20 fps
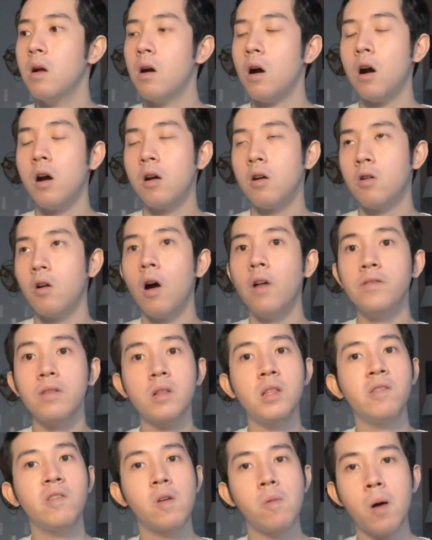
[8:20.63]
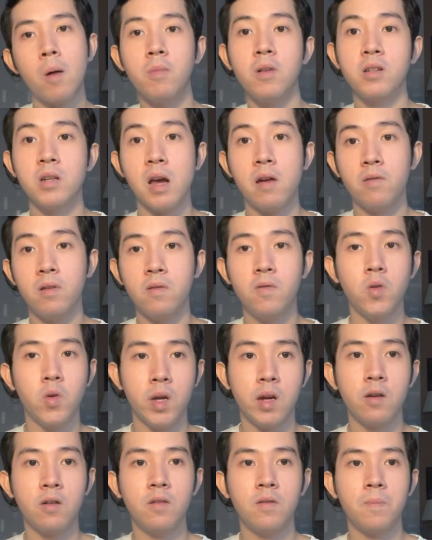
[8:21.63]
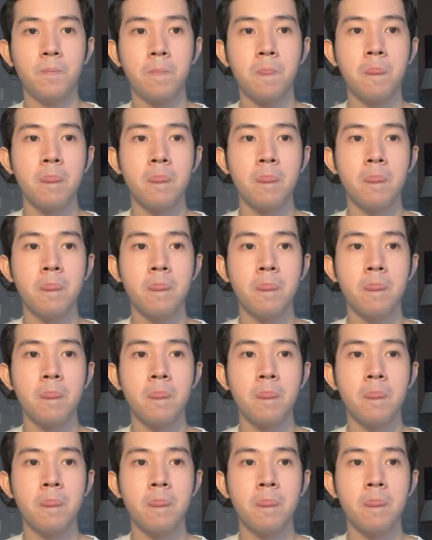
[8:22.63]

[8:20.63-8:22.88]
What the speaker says: are constantly republished every few years.